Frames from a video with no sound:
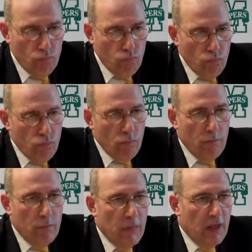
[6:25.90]
Any other
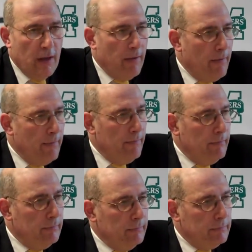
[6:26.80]
question?
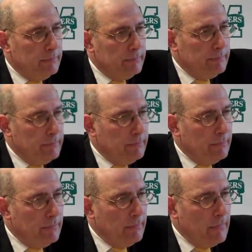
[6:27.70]
One last thing. You looked
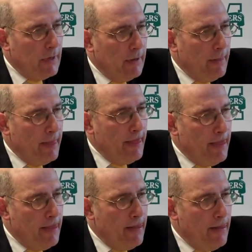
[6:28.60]
like you were pretty mad at
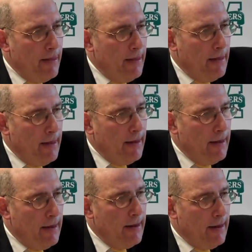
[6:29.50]
OD there in the
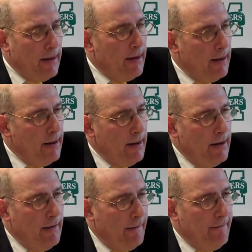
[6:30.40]
first half. I think he
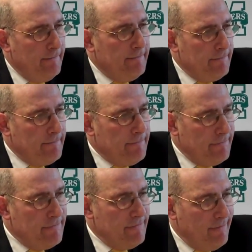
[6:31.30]
lost the ball, and you,
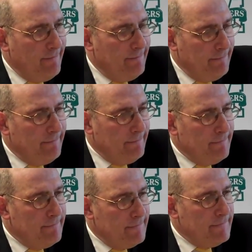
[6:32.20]
you instantly put
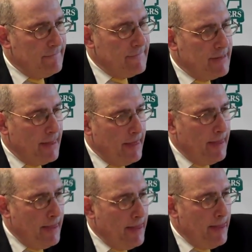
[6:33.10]
Davis back in there.
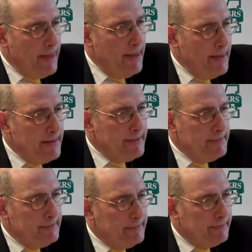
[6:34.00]
What,
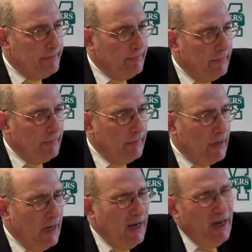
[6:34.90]

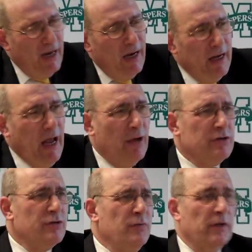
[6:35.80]
thing that you were? I
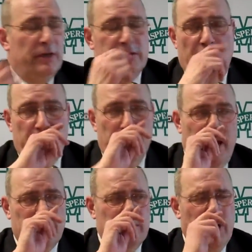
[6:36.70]
was just really to send a
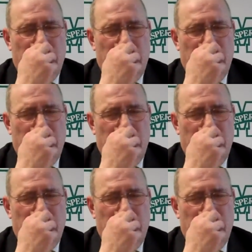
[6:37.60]
message.